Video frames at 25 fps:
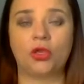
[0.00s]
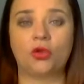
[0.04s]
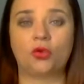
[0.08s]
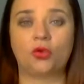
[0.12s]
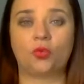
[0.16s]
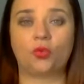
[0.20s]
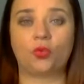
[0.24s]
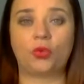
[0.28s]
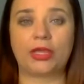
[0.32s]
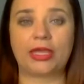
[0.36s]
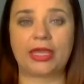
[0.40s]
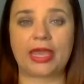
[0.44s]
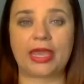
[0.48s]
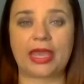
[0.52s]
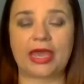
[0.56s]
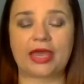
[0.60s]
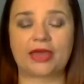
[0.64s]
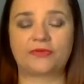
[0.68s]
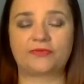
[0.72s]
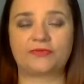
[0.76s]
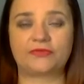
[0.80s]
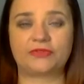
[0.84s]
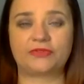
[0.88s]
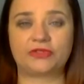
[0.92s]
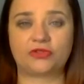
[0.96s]
We
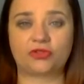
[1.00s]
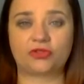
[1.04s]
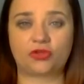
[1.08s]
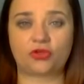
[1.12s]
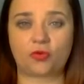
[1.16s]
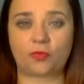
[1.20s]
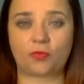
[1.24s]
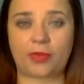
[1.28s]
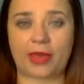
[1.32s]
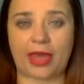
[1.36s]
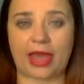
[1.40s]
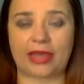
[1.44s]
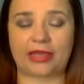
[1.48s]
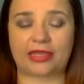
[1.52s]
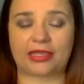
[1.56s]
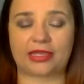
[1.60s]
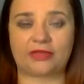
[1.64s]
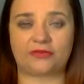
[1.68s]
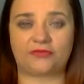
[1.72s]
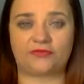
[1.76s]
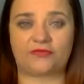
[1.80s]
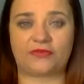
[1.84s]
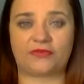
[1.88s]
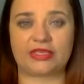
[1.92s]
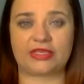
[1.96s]
have to go back
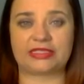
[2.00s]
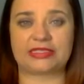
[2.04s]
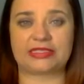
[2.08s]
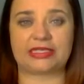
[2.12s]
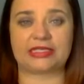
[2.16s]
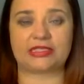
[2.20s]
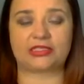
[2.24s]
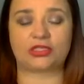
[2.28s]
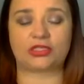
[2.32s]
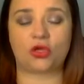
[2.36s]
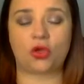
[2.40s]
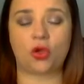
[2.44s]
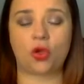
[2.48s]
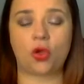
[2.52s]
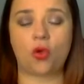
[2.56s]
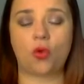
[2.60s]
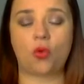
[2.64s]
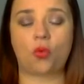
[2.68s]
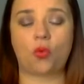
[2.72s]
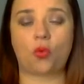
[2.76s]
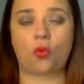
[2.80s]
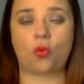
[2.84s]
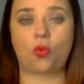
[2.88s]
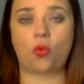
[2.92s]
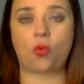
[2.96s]
and visit
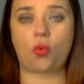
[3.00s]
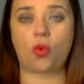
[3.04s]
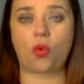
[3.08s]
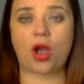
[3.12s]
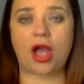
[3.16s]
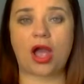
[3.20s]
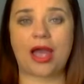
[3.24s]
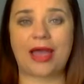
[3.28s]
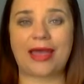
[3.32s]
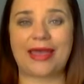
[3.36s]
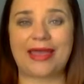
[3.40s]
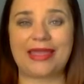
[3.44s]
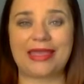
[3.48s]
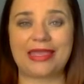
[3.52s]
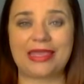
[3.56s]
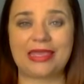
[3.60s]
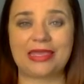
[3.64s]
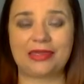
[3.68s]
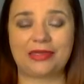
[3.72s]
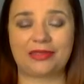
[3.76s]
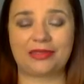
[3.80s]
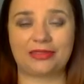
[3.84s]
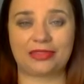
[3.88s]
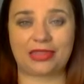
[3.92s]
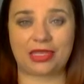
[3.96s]

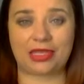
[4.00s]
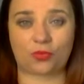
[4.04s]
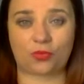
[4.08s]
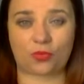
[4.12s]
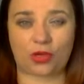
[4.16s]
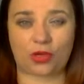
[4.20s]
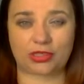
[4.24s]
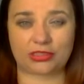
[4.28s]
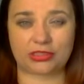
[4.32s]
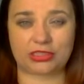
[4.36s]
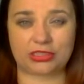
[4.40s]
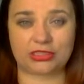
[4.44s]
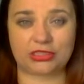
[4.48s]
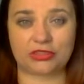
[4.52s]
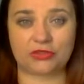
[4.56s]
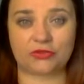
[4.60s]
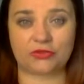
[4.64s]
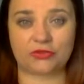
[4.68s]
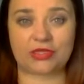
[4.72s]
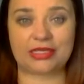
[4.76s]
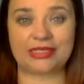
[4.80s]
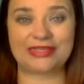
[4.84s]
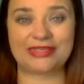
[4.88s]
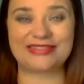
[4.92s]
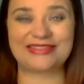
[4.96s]
why they want to do
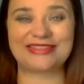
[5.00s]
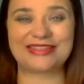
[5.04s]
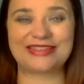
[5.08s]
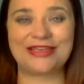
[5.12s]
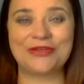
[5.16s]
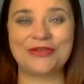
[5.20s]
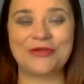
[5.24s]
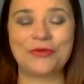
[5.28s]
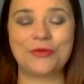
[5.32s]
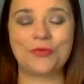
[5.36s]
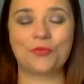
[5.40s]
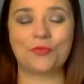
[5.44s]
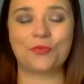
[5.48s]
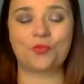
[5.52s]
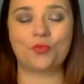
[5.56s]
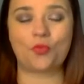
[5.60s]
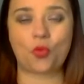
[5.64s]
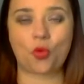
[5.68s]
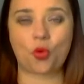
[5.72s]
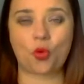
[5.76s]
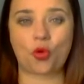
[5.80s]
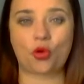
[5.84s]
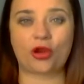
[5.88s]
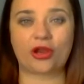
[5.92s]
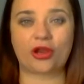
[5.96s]
this
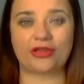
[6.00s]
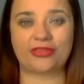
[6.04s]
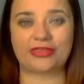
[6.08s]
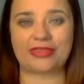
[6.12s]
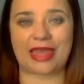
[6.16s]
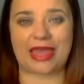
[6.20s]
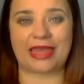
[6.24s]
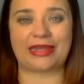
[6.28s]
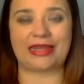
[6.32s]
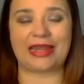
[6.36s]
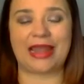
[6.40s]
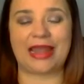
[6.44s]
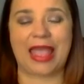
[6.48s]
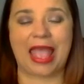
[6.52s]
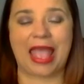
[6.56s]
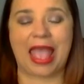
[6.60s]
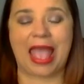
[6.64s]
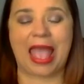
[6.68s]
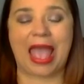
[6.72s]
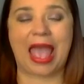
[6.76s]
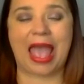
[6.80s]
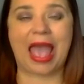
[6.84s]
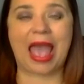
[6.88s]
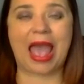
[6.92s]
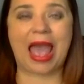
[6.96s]
more than
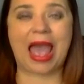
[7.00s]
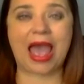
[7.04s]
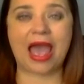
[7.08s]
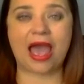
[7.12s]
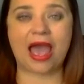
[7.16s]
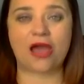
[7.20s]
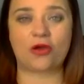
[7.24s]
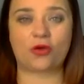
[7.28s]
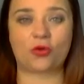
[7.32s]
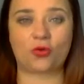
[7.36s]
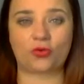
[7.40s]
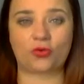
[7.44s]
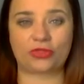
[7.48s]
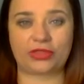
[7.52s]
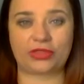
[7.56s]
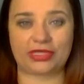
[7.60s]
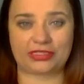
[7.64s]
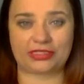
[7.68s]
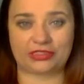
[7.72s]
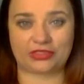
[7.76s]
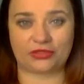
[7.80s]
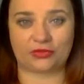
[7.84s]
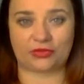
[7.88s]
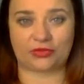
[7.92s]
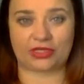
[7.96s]
how they
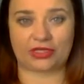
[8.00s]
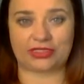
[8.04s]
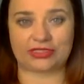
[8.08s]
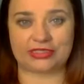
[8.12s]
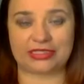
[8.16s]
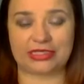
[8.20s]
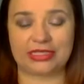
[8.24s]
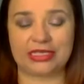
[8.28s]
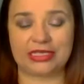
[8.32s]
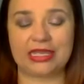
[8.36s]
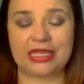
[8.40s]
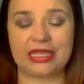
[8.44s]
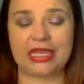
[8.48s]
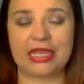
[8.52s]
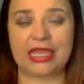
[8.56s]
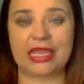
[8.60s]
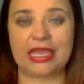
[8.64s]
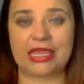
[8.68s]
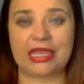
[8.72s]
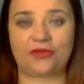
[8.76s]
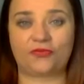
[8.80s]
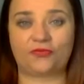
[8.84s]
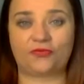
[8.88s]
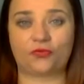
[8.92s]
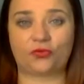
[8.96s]
do it
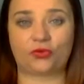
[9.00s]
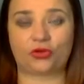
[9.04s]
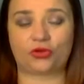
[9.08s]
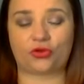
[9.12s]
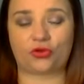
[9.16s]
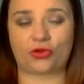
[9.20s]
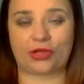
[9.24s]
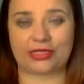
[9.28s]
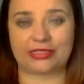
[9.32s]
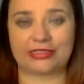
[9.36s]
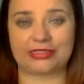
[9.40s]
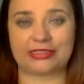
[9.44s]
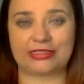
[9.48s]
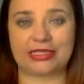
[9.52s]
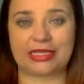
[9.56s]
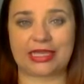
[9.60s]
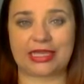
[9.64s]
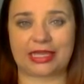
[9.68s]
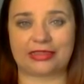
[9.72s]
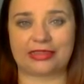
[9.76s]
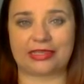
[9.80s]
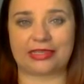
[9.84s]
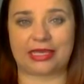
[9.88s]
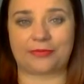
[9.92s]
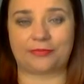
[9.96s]
if we're going to
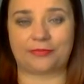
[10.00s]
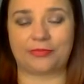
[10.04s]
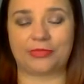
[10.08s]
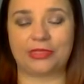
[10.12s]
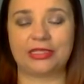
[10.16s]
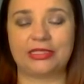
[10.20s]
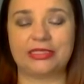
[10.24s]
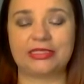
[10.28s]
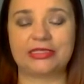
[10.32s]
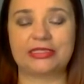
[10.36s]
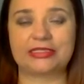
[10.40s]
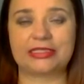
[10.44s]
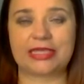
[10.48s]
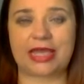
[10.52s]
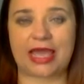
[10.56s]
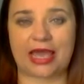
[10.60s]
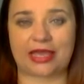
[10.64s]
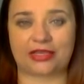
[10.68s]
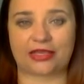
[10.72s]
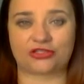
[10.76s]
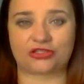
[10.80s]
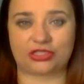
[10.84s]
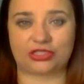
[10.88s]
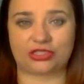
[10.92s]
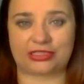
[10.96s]
get them to
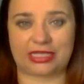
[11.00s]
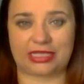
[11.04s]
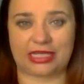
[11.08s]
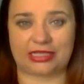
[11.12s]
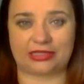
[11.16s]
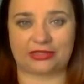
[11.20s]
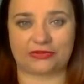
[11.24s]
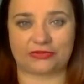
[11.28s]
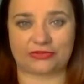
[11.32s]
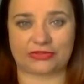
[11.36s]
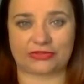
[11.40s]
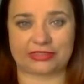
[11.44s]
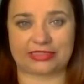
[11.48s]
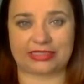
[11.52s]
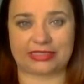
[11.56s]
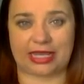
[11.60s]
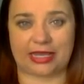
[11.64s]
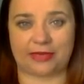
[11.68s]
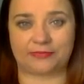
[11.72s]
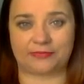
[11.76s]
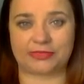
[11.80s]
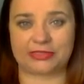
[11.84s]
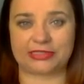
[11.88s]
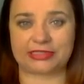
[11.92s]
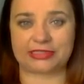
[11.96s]
actually take those
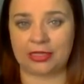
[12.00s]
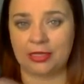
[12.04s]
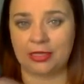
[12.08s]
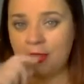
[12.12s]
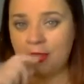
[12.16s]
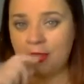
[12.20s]
steps.